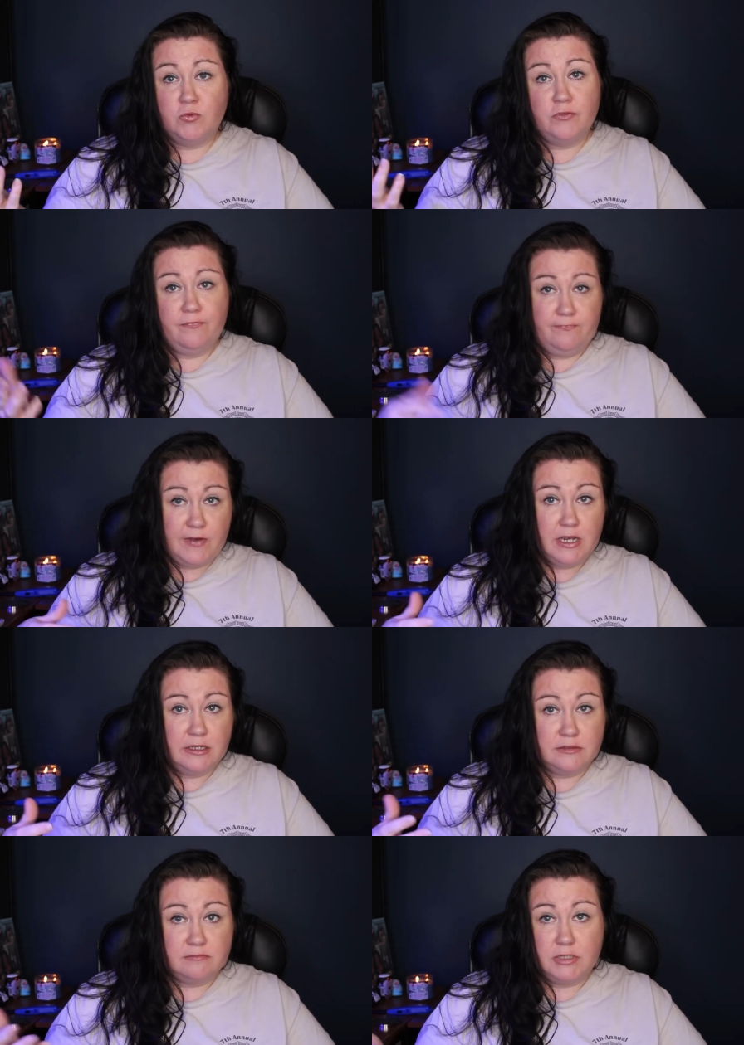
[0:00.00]
would
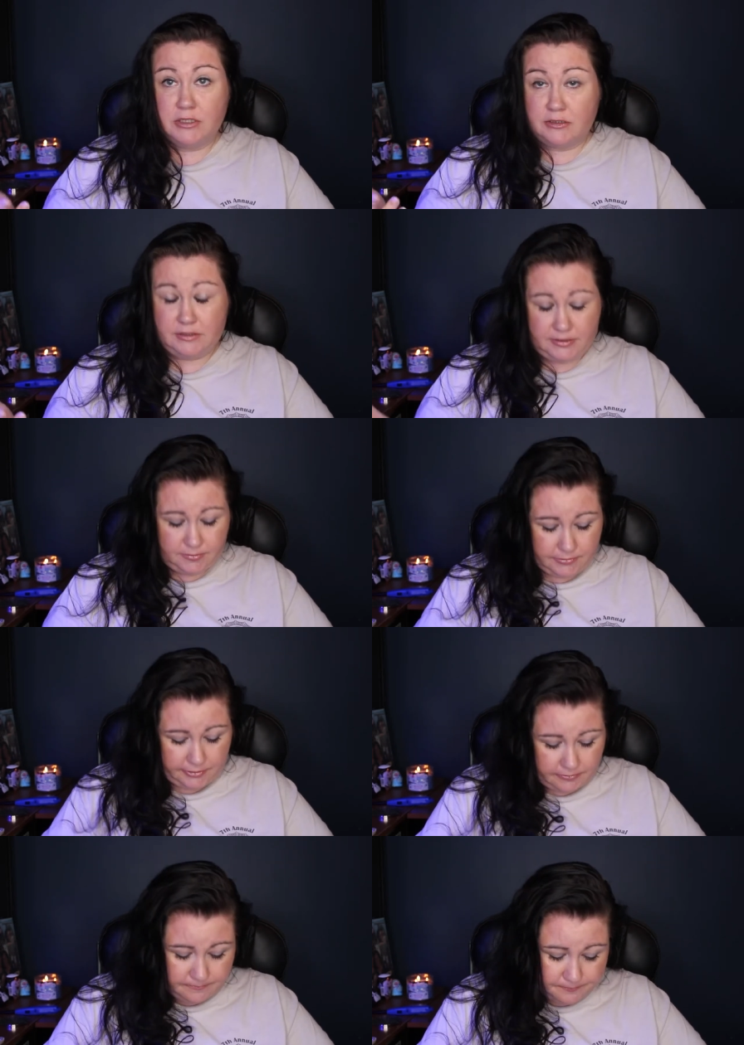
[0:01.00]
find in a cleanup
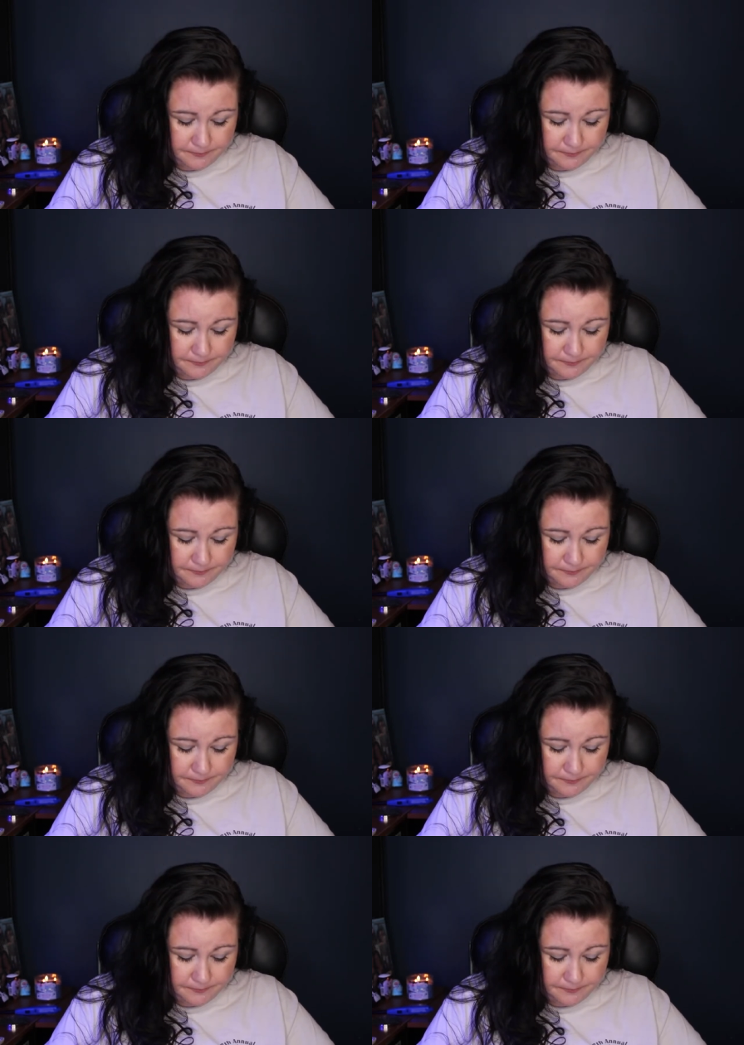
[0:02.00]
crew.